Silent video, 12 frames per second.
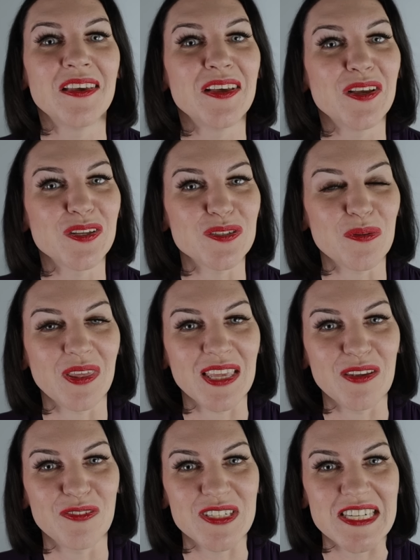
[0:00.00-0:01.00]
So thank you
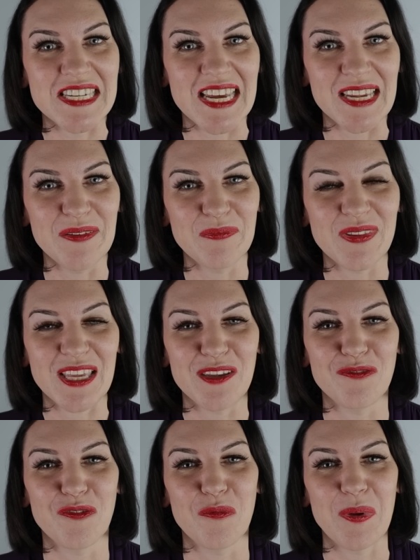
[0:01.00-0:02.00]
for today. Thank you
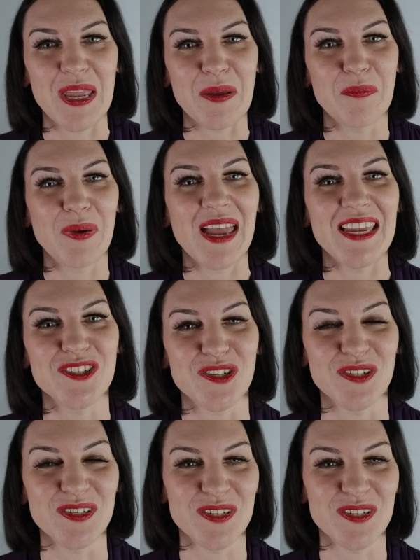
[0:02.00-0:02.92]
for being patient